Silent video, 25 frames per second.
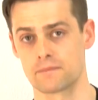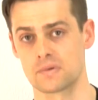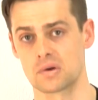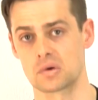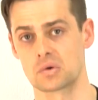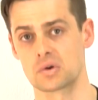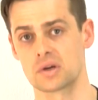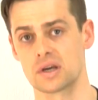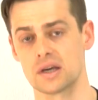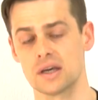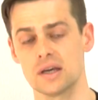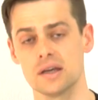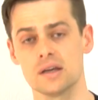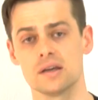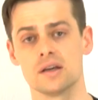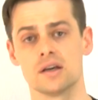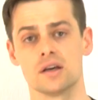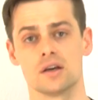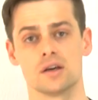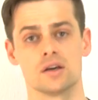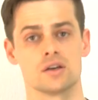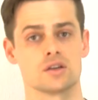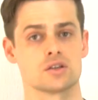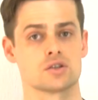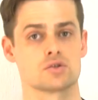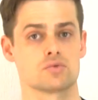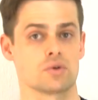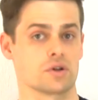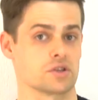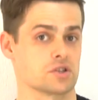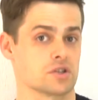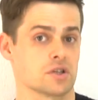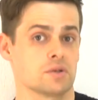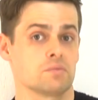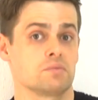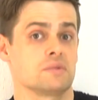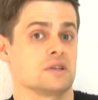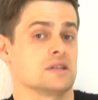Okay,
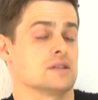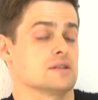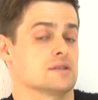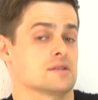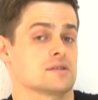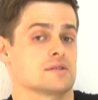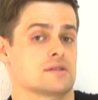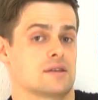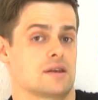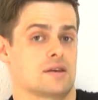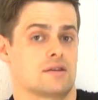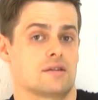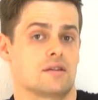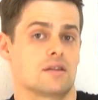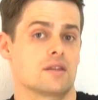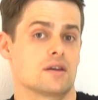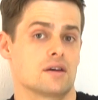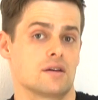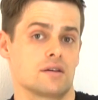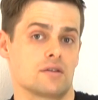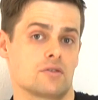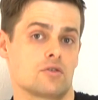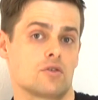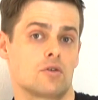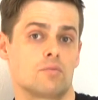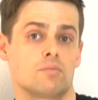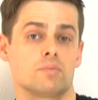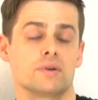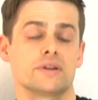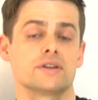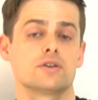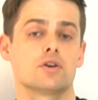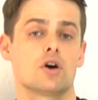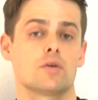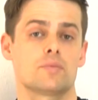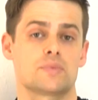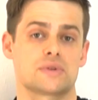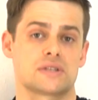stretching means the
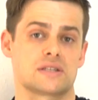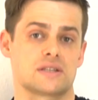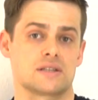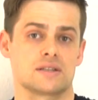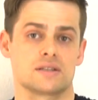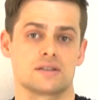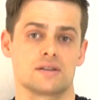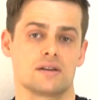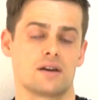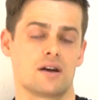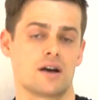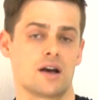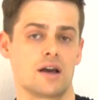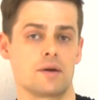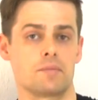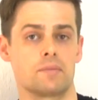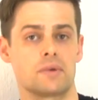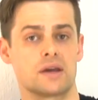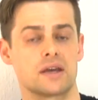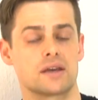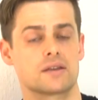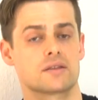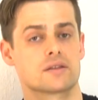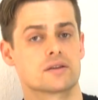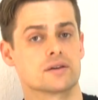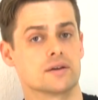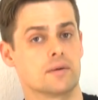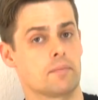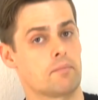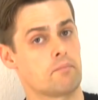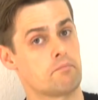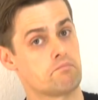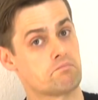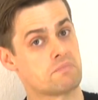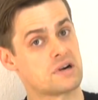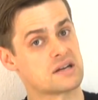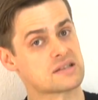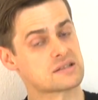complete opposite. I make the
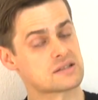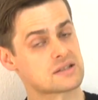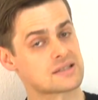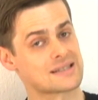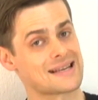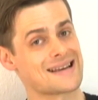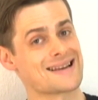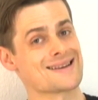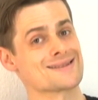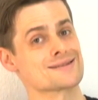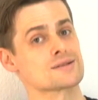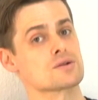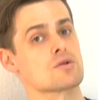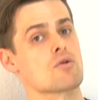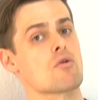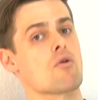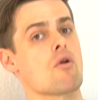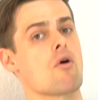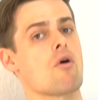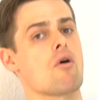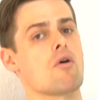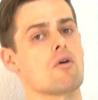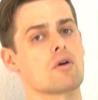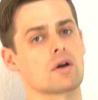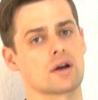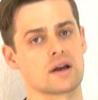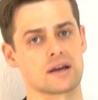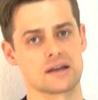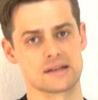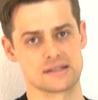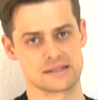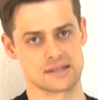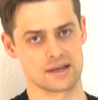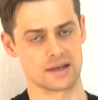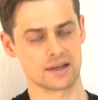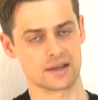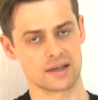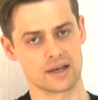muscles as long
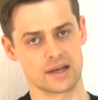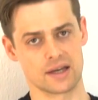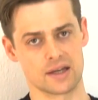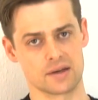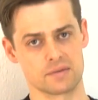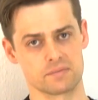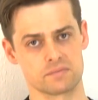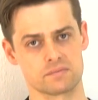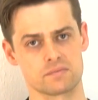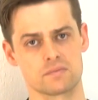as I can.